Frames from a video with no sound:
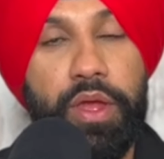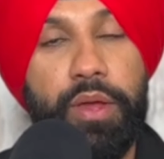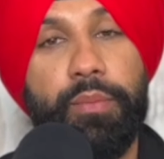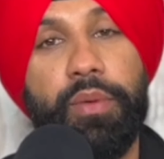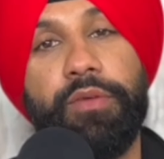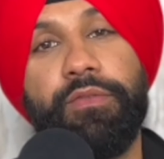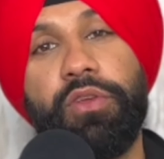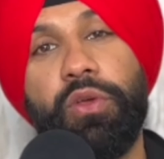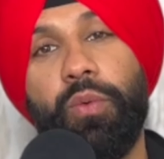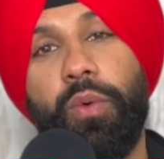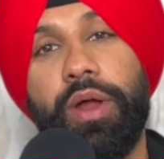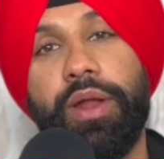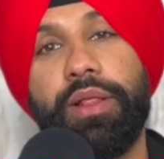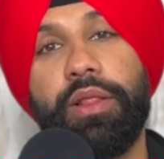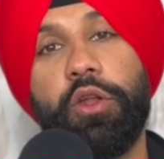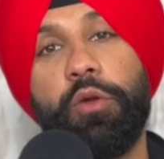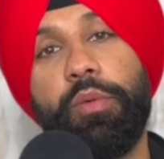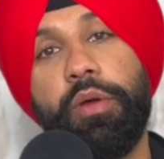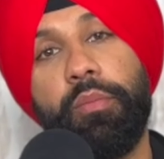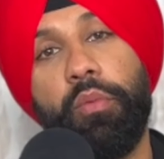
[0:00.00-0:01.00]
But if you want a
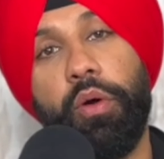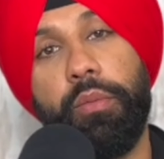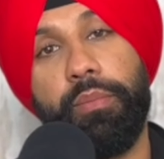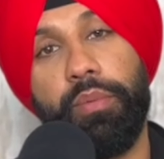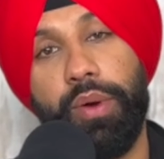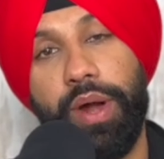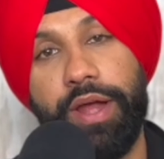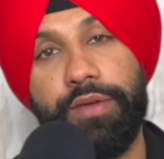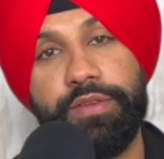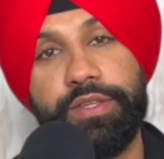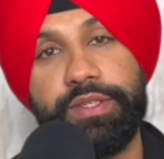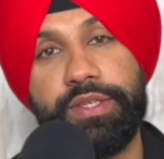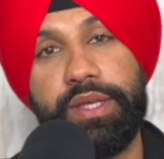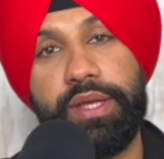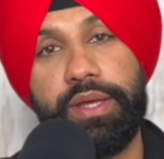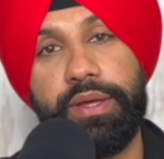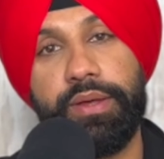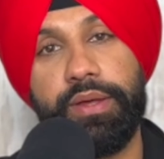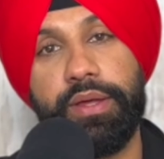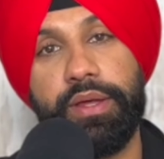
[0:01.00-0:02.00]
little bit more
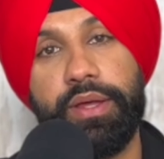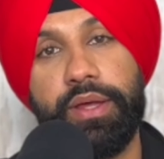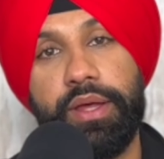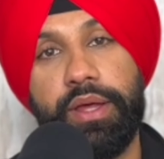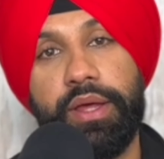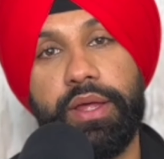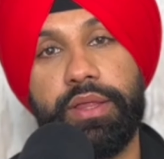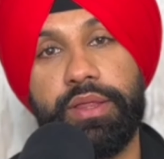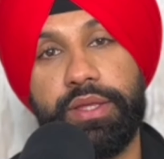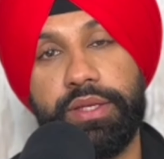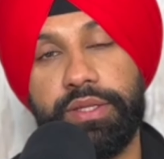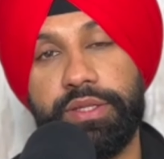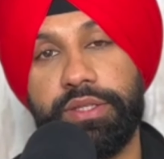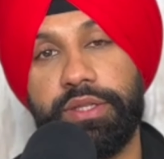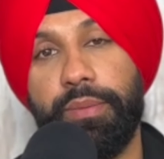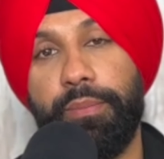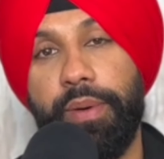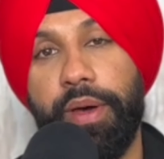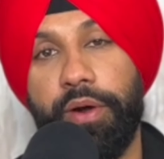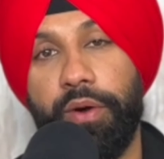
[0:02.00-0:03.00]
privacy, this is the better